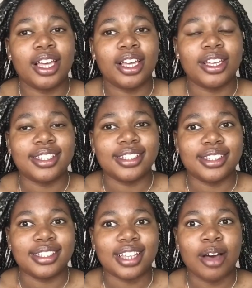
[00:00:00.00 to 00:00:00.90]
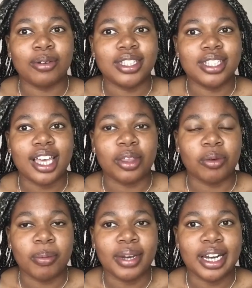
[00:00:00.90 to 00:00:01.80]
Because I would see other
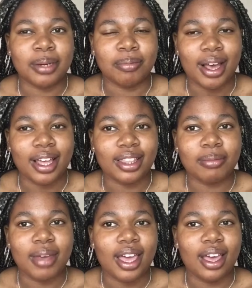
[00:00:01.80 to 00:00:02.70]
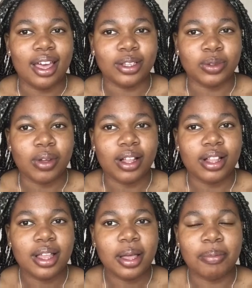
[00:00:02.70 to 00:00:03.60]
women and admire them as
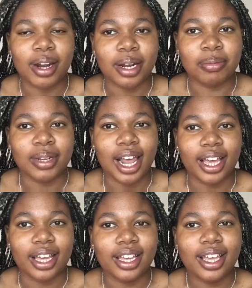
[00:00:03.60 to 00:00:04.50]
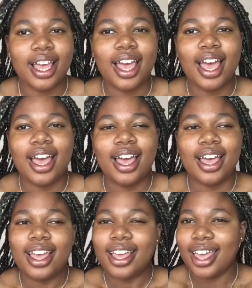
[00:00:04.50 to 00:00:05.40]
well. But I'd be like,
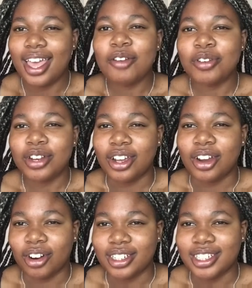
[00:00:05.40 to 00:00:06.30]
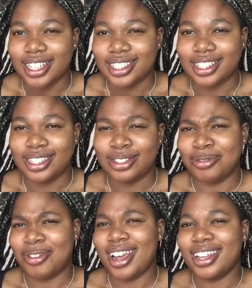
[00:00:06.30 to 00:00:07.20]
every girl does this,
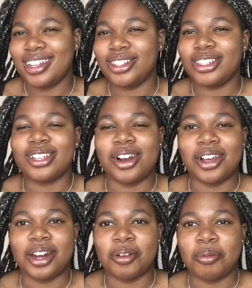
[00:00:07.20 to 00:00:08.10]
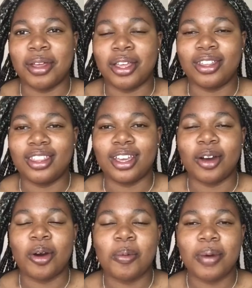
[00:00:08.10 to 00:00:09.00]
right? You just look at a woman and you think,
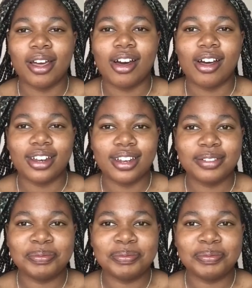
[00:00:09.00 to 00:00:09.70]
oh my God,